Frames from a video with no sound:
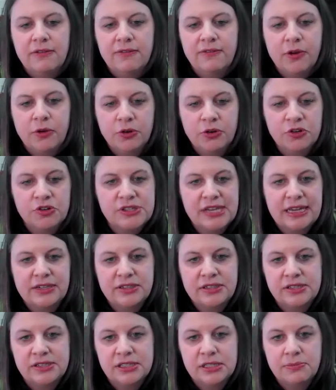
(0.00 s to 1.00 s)
Voters
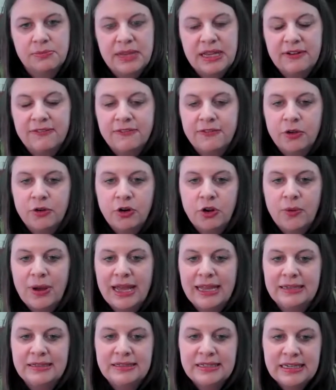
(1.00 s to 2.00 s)
had to submit photo
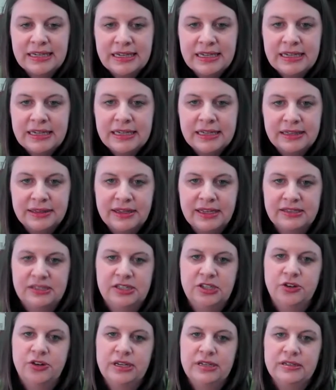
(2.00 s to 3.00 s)
ID
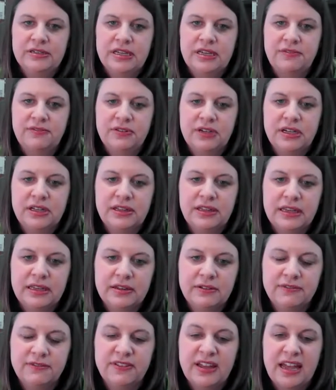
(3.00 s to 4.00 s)
unless they're indefinitely
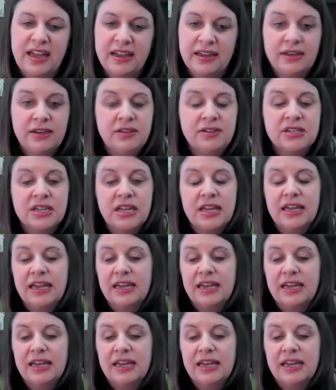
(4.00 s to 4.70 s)
confined.